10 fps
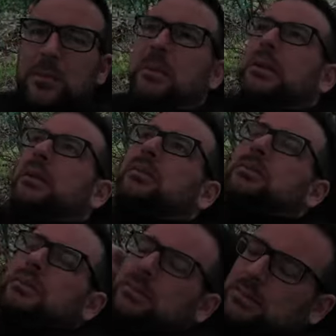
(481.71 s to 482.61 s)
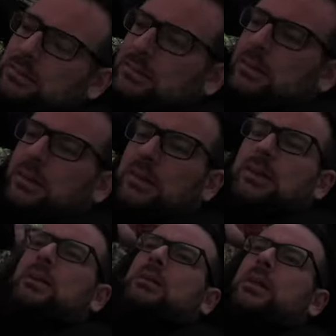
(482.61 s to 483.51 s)
but I don't
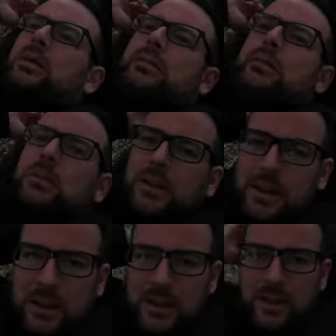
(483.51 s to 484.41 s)
know if I'm going to need